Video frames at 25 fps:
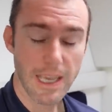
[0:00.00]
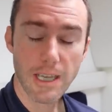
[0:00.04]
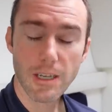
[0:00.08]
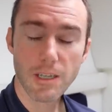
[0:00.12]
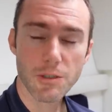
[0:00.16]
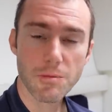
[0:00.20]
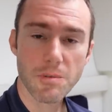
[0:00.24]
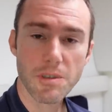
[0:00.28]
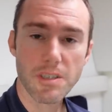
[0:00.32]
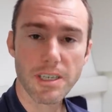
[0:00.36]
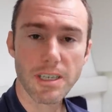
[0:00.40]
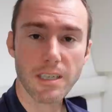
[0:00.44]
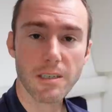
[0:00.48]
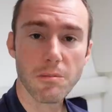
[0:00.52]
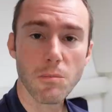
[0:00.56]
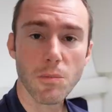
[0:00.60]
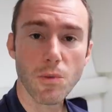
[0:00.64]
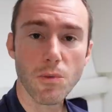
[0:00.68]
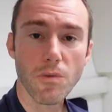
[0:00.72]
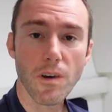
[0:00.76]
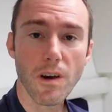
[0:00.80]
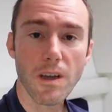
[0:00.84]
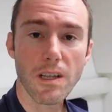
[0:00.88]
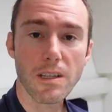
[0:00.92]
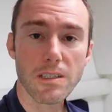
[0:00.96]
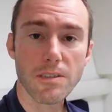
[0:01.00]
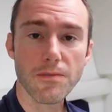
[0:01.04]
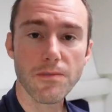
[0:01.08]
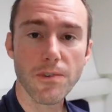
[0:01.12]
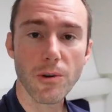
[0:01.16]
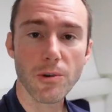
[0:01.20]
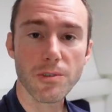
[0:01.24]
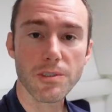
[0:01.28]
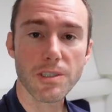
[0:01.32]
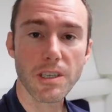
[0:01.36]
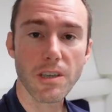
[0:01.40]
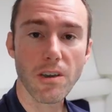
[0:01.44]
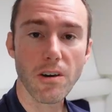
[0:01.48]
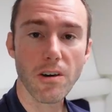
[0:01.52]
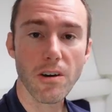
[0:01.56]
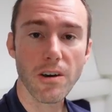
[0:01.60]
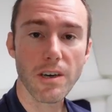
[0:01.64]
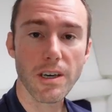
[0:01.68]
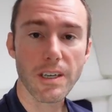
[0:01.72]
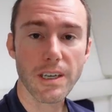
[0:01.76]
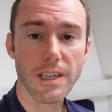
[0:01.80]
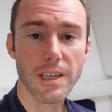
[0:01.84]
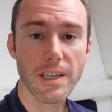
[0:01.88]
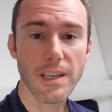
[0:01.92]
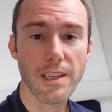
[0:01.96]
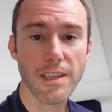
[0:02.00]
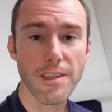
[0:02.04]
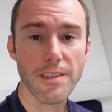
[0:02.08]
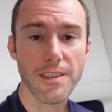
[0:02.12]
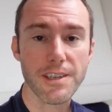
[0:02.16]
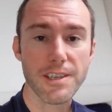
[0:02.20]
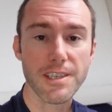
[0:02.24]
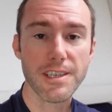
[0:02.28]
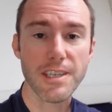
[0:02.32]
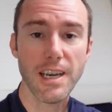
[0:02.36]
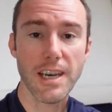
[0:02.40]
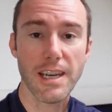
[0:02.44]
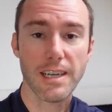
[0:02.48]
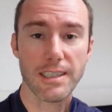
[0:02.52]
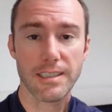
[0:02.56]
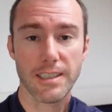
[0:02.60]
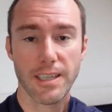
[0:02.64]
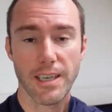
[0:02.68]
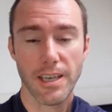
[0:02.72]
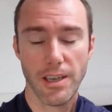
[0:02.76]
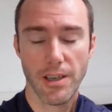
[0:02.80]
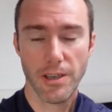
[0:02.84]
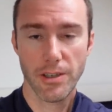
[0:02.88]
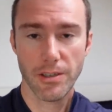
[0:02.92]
which means I can move on to focusing on the duct.